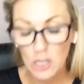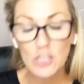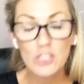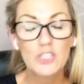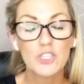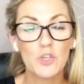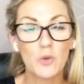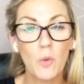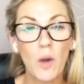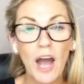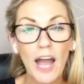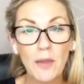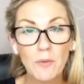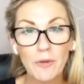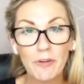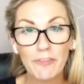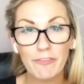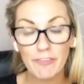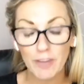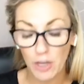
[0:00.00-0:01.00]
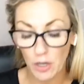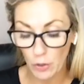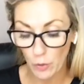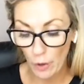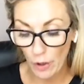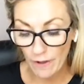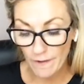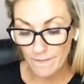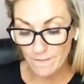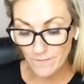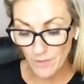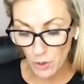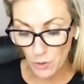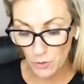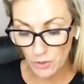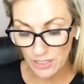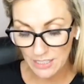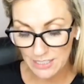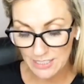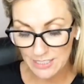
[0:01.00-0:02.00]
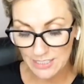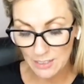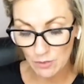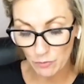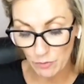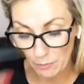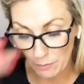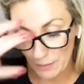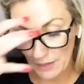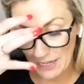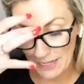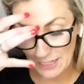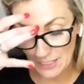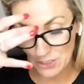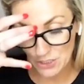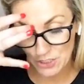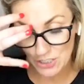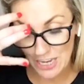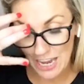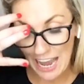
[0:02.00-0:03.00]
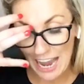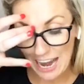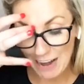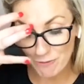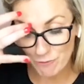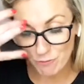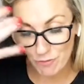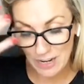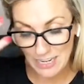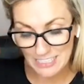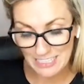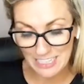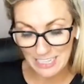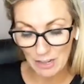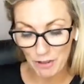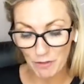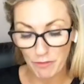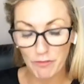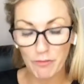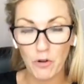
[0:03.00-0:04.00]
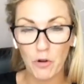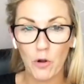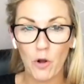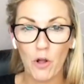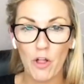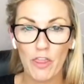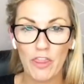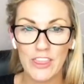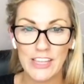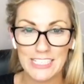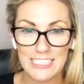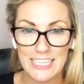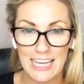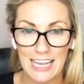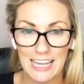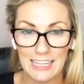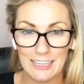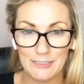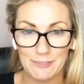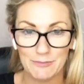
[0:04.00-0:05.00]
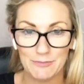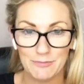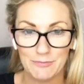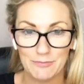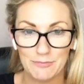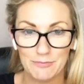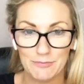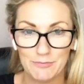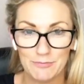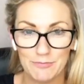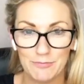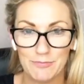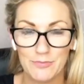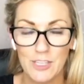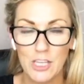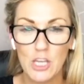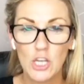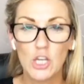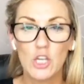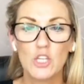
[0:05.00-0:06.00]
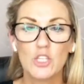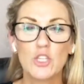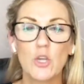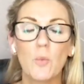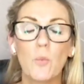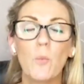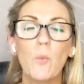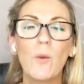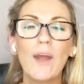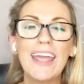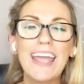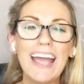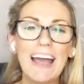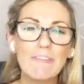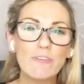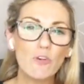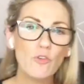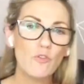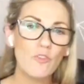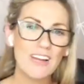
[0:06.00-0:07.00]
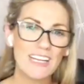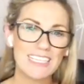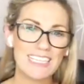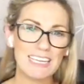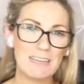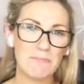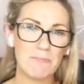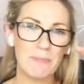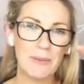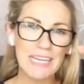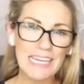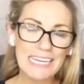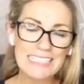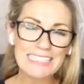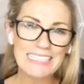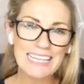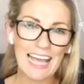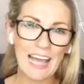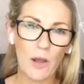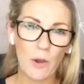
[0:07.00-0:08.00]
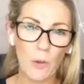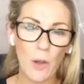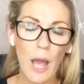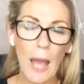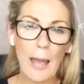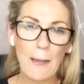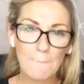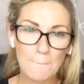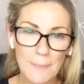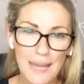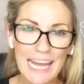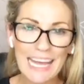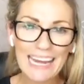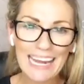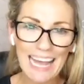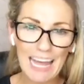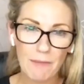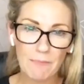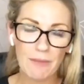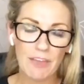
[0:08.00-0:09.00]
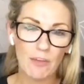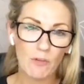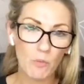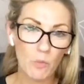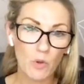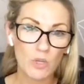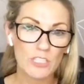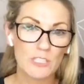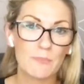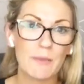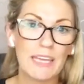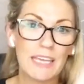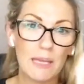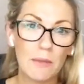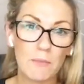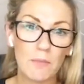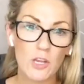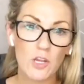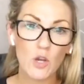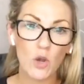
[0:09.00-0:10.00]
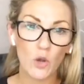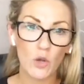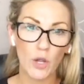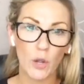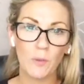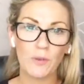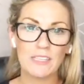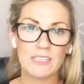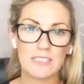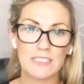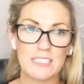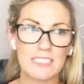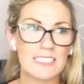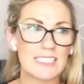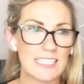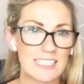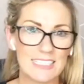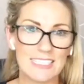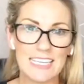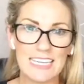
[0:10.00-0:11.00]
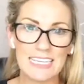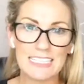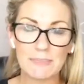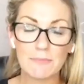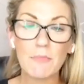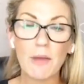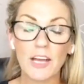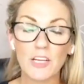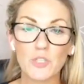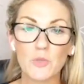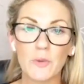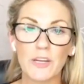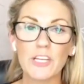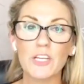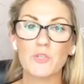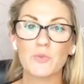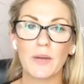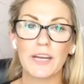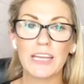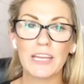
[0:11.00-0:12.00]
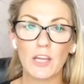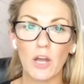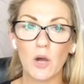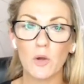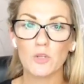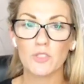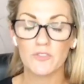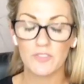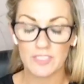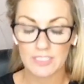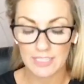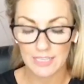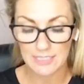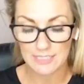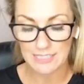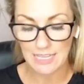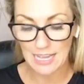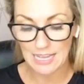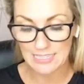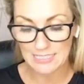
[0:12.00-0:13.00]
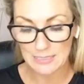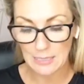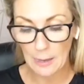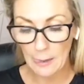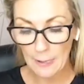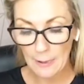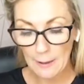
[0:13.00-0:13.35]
So I will feel focused, replenished and ready for the day. So we have already picked out a bad habit of what's making me not going to succeed in my 2020 goals for success.